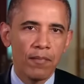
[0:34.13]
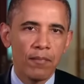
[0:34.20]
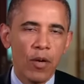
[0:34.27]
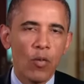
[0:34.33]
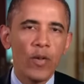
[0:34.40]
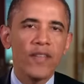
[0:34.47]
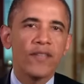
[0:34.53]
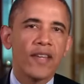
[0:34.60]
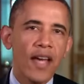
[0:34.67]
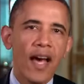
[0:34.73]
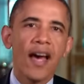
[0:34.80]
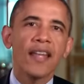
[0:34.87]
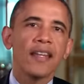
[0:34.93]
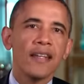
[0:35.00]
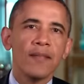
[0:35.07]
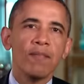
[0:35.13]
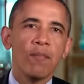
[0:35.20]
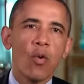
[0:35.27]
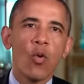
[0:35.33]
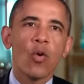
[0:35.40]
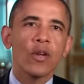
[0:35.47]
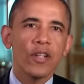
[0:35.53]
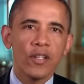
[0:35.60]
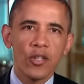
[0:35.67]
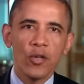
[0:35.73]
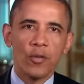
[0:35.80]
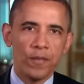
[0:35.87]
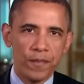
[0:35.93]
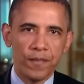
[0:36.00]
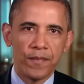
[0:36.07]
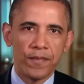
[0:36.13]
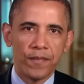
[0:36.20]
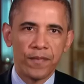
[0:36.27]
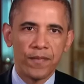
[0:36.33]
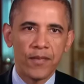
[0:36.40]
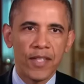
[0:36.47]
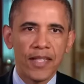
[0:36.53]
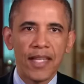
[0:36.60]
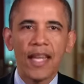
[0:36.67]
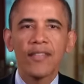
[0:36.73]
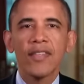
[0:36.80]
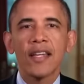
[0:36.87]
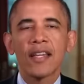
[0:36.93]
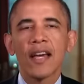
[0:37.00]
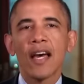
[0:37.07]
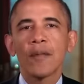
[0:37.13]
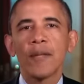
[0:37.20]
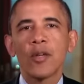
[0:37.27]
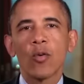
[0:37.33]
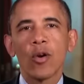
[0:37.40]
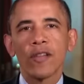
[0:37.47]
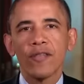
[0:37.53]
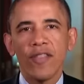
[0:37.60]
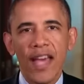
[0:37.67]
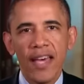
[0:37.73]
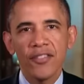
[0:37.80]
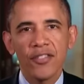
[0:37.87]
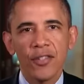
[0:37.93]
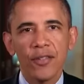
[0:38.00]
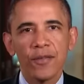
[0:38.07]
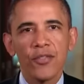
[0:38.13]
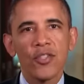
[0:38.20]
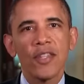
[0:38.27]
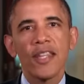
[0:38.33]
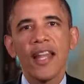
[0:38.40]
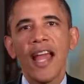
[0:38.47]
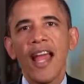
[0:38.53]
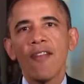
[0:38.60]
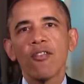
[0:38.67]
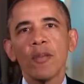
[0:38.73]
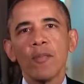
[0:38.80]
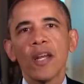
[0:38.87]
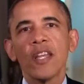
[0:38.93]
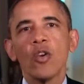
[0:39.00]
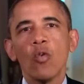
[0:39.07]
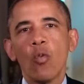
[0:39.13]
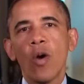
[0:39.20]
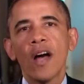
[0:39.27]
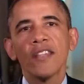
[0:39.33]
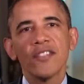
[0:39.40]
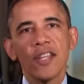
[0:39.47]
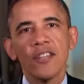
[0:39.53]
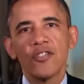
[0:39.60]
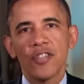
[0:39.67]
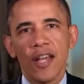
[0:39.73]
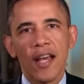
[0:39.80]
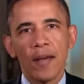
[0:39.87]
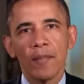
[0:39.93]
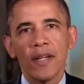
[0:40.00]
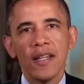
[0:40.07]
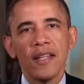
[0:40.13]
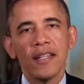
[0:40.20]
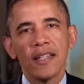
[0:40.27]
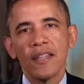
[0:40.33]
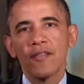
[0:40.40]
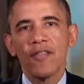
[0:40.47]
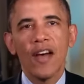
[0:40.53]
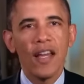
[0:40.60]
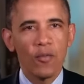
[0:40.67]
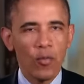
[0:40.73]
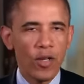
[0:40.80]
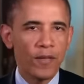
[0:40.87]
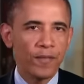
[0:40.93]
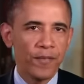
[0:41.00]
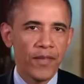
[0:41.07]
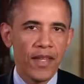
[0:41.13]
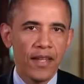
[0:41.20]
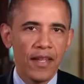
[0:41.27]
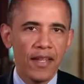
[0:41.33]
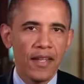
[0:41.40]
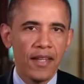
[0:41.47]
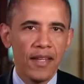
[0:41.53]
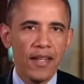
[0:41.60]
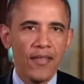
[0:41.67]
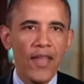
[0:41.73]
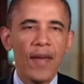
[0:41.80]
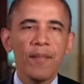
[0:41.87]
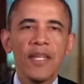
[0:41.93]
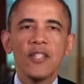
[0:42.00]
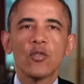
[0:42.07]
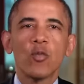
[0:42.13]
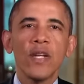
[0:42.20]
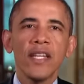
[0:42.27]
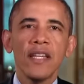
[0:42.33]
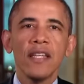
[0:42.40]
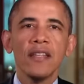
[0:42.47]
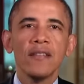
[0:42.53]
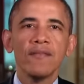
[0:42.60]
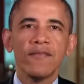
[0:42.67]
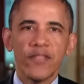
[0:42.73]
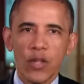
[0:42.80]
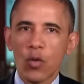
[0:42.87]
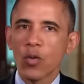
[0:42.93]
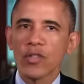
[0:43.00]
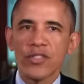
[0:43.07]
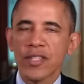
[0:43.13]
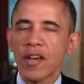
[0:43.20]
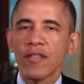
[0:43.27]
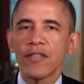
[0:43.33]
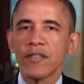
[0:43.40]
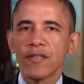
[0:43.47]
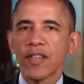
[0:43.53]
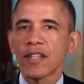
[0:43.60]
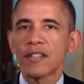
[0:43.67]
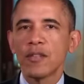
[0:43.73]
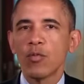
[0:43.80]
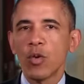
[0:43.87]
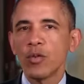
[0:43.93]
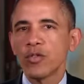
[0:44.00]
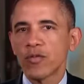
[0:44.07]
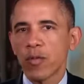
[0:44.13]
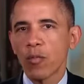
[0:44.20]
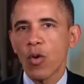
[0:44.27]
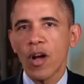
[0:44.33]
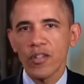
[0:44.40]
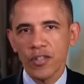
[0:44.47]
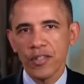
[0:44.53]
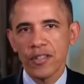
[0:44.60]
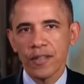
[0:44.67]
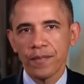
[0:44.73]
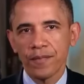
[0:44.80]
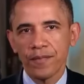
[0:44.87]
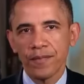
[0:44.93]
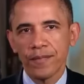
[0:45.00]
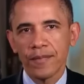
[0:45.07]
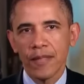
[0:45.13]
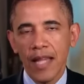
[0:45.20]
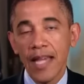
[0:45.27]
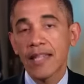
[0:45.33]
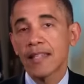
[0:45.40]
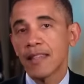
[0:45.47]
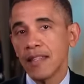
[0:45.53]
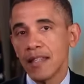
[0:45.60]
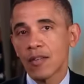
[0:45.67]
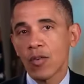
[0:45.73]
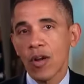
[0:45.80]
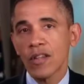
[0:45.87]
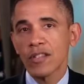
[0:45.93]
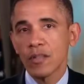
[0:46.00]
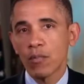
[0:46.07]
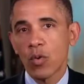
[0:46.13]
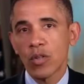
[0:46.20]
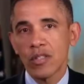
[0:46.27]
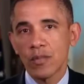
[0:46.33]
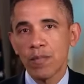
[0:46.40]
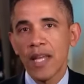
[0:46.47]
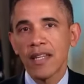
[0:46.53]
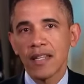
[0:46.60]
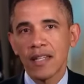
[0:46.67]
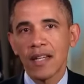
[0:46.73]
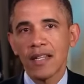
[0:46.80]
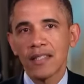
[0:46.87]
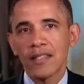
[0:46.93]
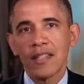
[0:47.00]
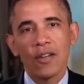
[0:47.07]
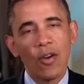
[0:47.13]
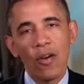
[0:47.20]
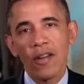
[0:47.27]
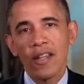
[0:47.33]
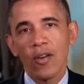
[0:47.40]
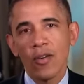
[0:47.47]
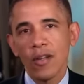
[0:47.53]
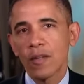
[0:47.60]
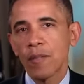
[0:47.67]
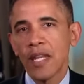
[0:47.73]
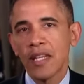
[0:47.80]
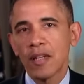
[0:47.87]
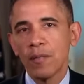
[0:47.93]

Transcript: But we've got more to do to get the economy growing faster so that everybody who wants a job can find one. And that means we need fewer self-inflicted wounds from Washington, like the across-the-board spending cuts that are already hurting many